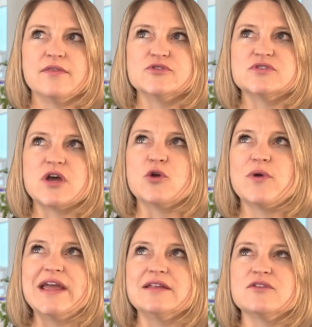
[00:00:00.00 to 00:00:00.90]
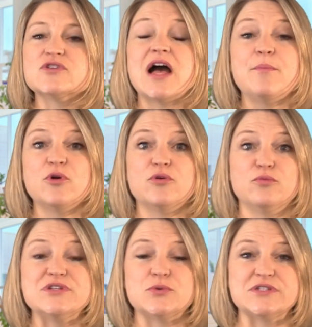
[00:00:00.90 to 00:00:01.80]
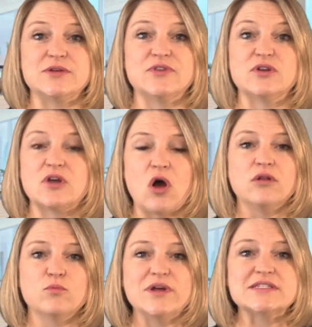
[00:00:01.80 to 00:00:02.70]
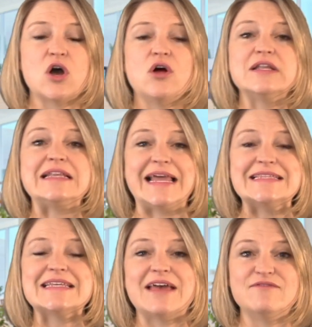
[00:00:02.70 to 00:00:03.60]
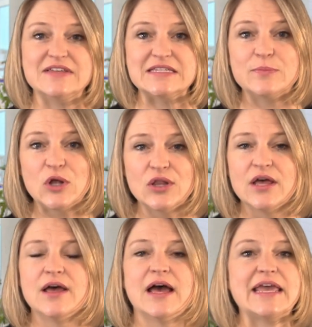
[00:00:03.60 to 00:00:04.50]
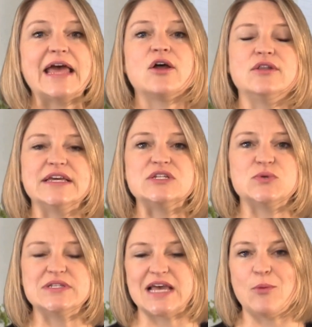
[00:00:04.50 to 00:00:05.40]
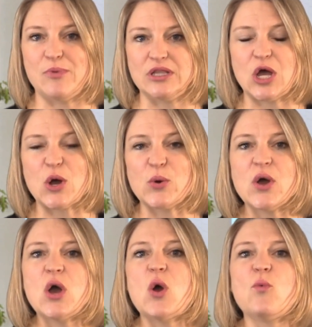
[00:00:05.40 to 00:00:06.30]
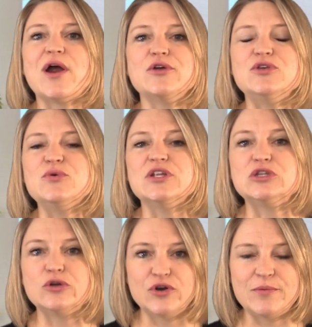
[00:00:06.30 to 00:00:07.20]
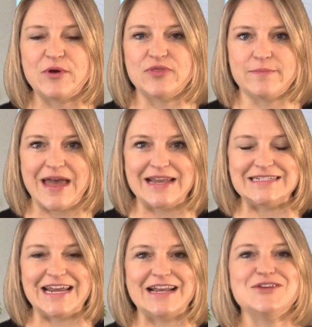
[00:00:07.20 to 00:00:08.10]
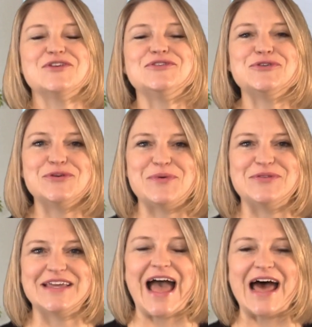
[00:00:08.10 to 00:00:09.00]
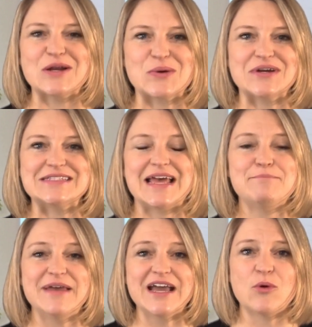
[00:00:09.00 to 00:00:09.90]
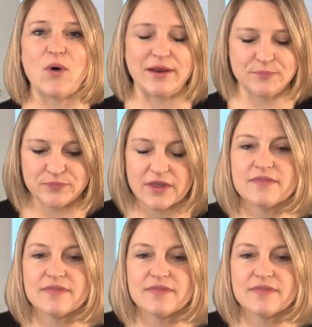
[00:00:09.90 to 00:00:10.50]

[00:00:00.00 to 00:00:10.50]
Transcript: There's a great, there's a couple resources out there called, one's called Let's Get Visible. Again, I'll link to it down below, where you can learn about the metadata, you can learn about the categories, and pick one